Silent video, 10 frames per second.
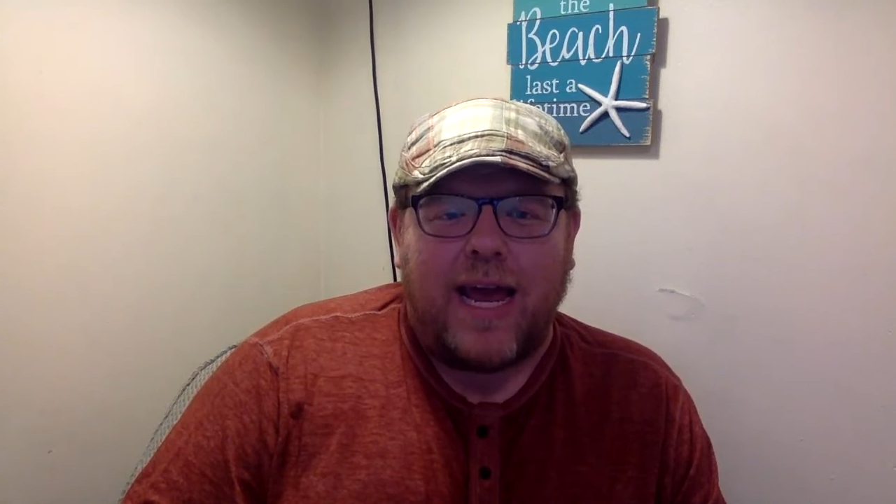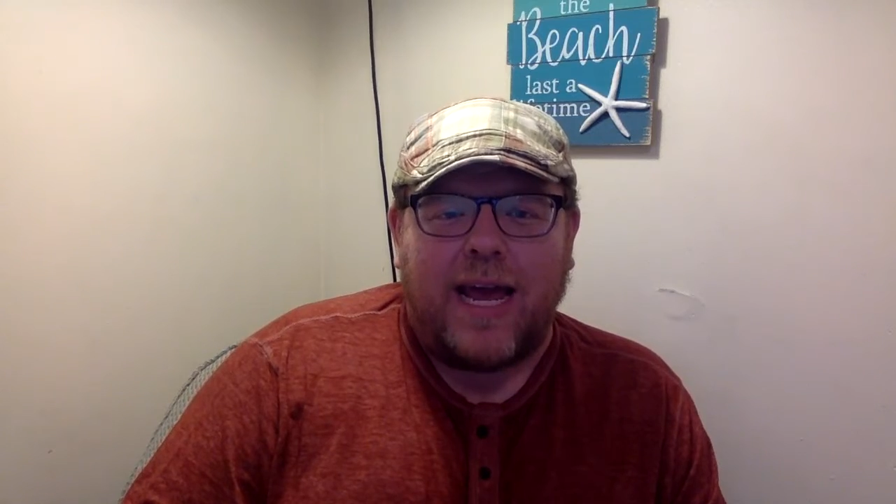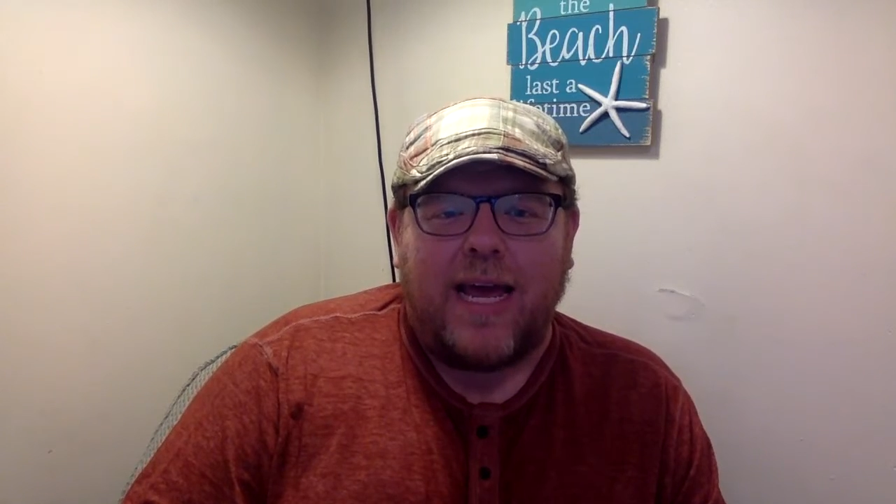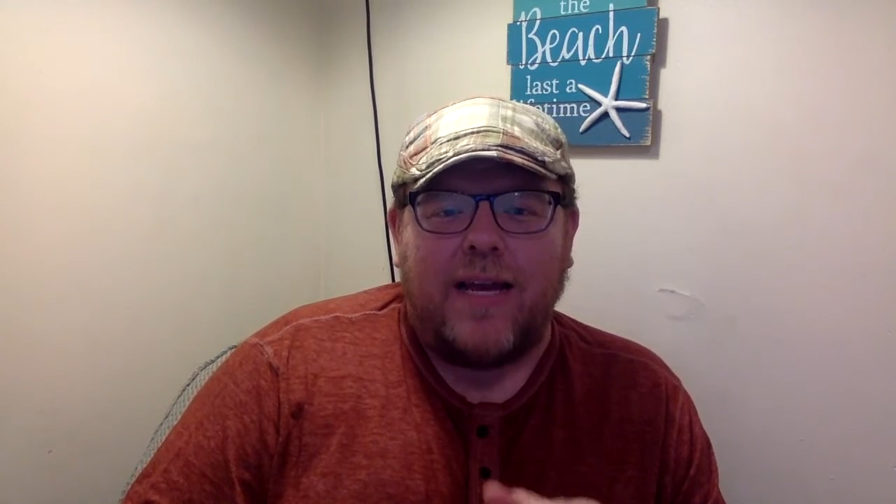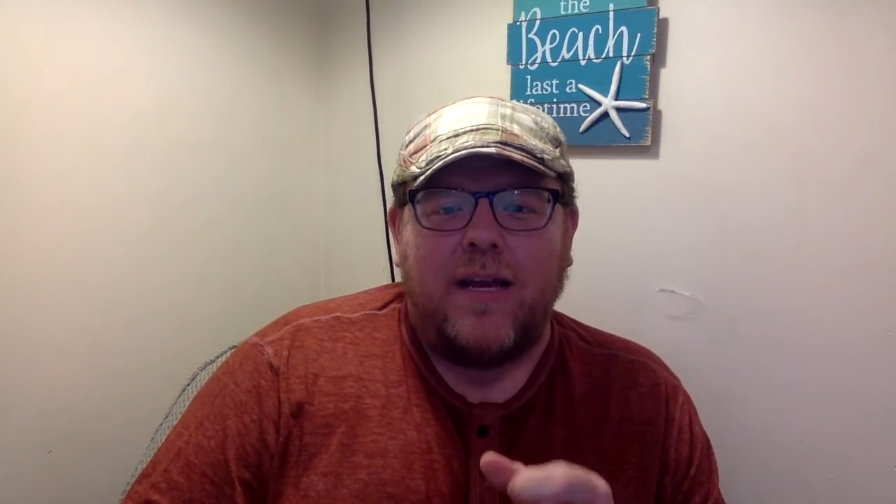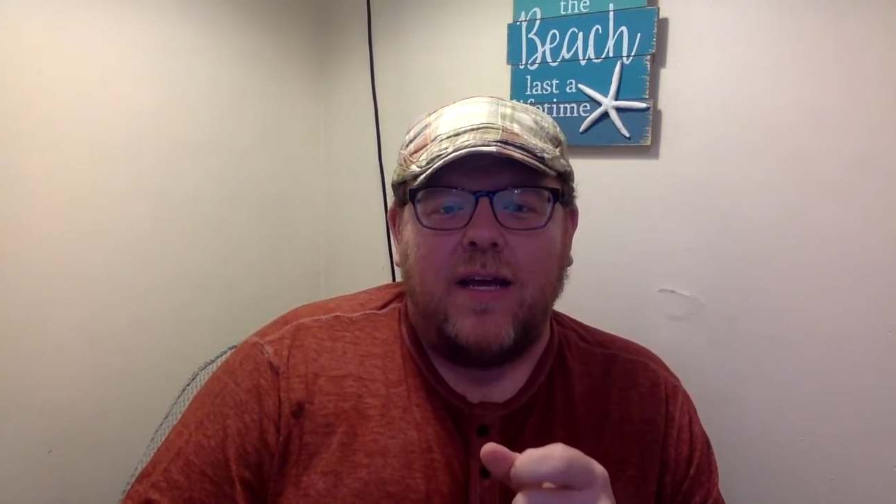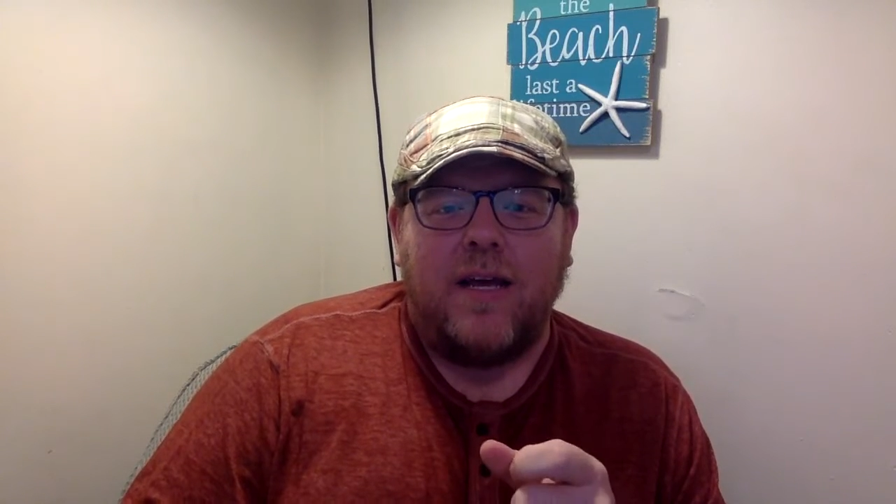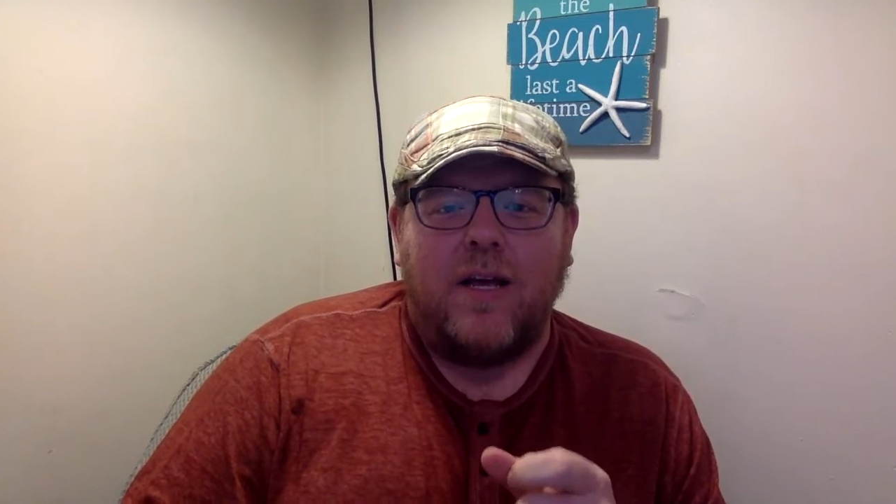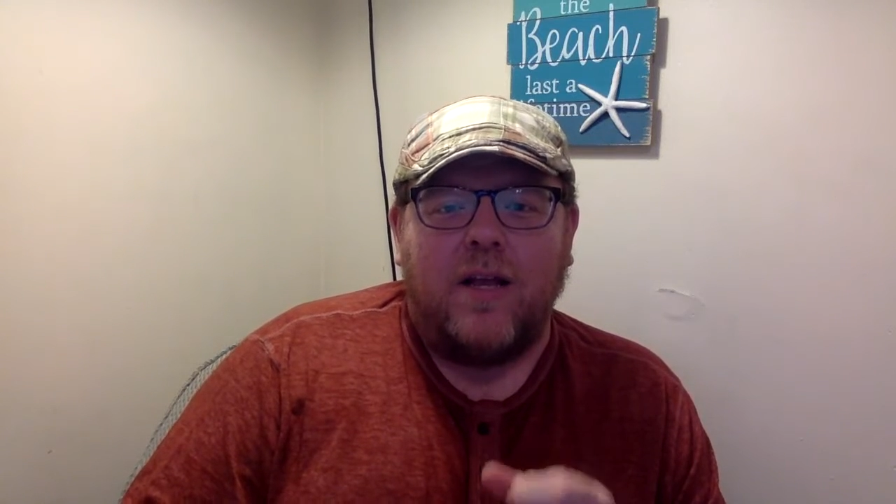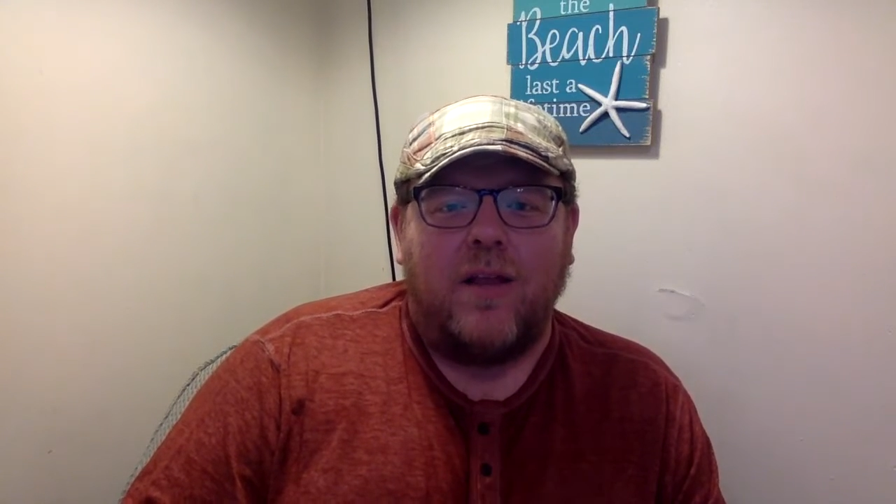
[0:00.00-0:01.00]
and
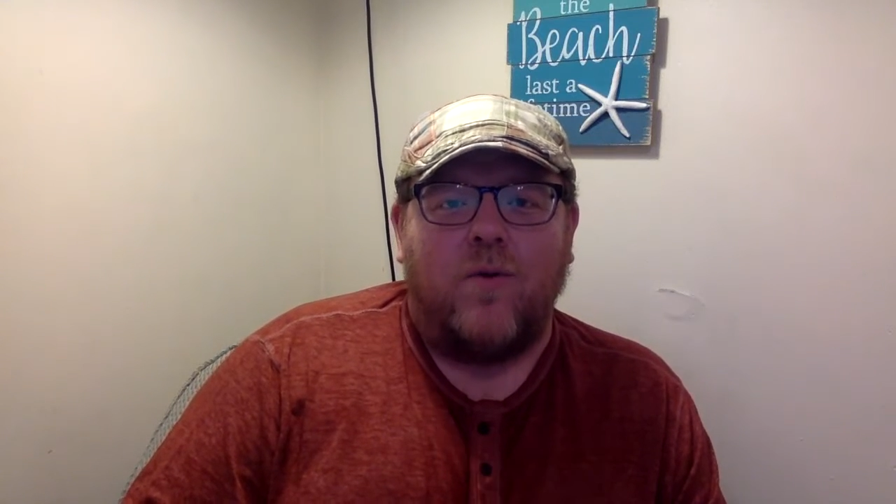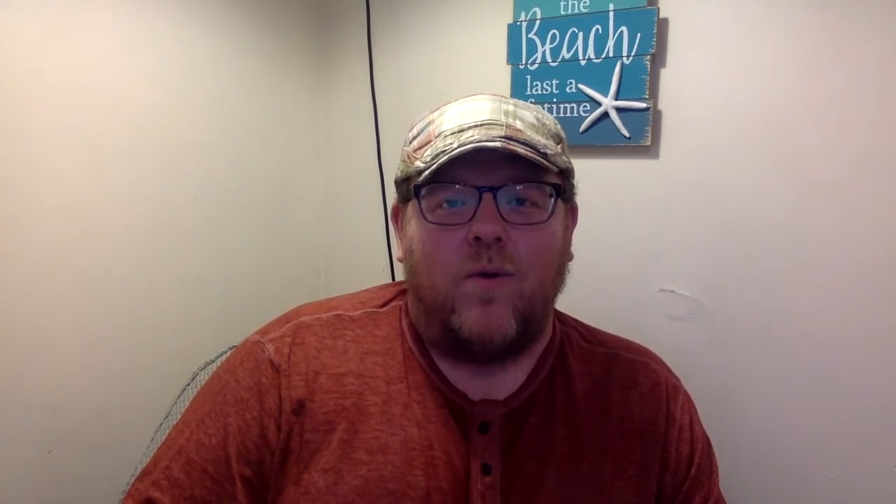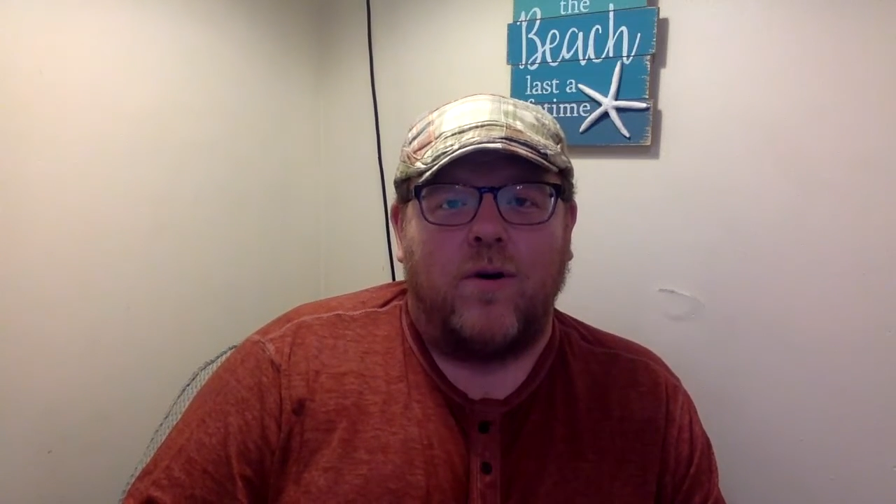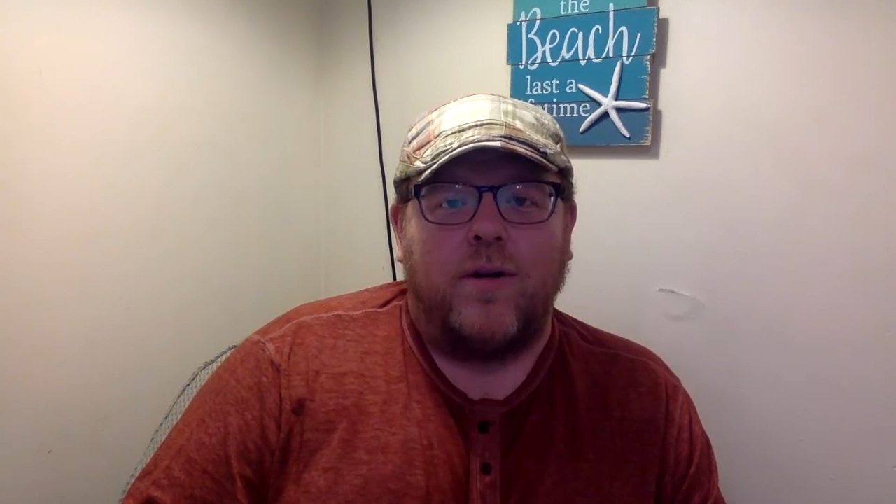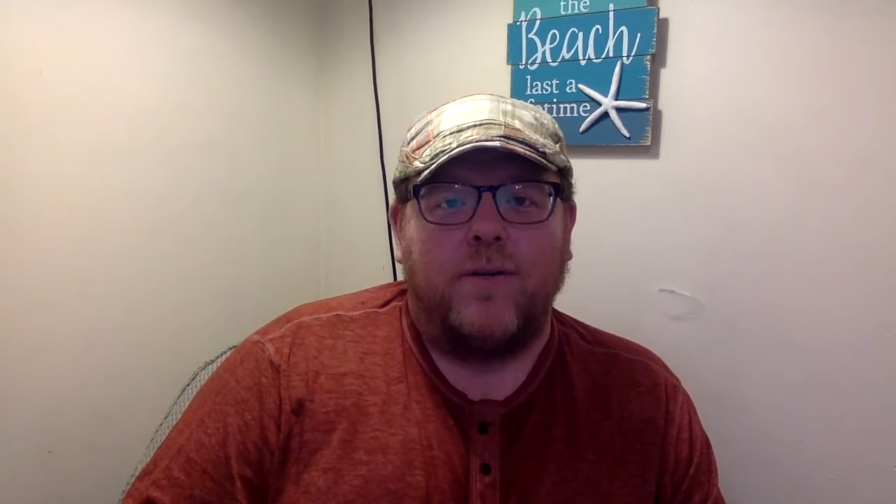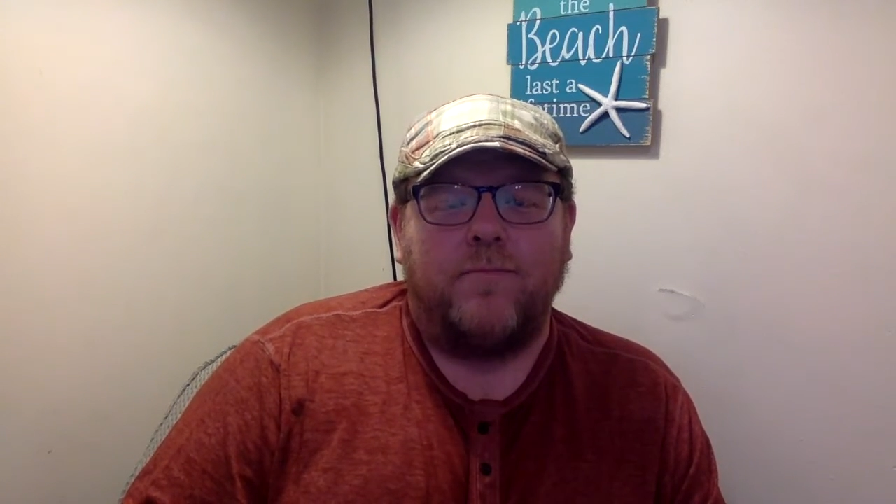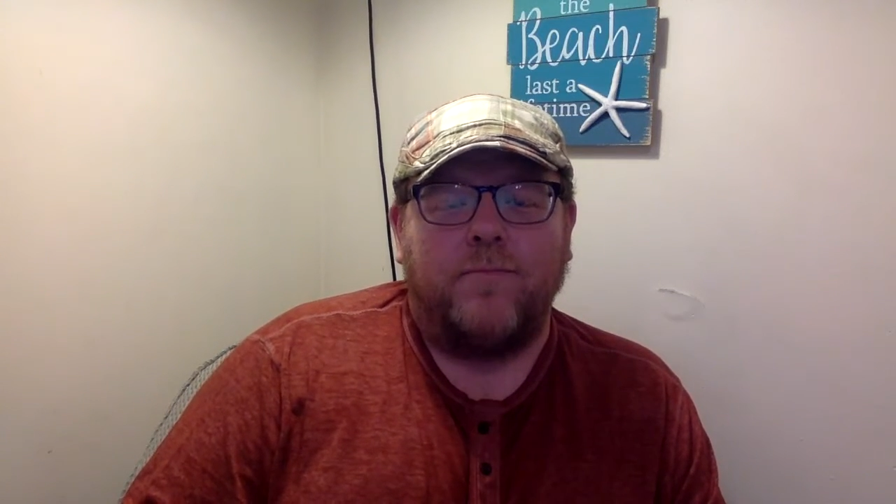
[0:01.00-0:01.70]
Lord.